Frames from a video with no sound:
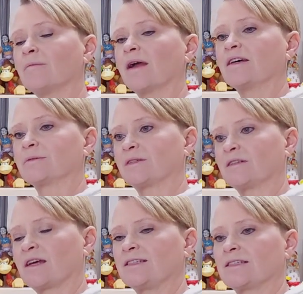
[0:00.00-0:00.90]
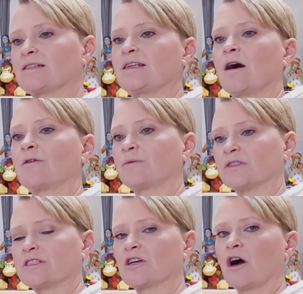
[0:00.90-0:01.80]
My husband and I sat down and
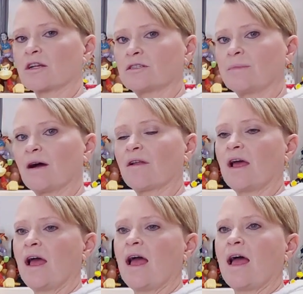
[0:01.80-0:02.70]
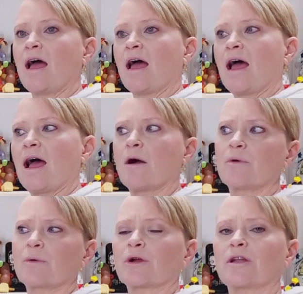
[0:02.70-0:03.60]
really talked about how
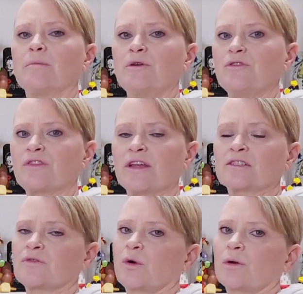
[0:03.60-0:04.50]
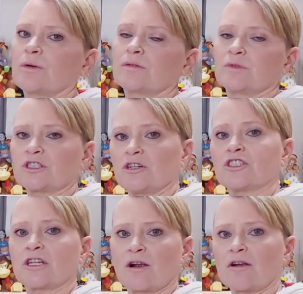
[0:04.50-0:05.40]
we were going to move things forward, which I'll
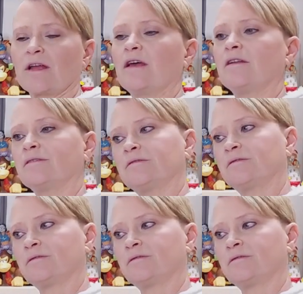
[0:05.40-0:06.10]
share in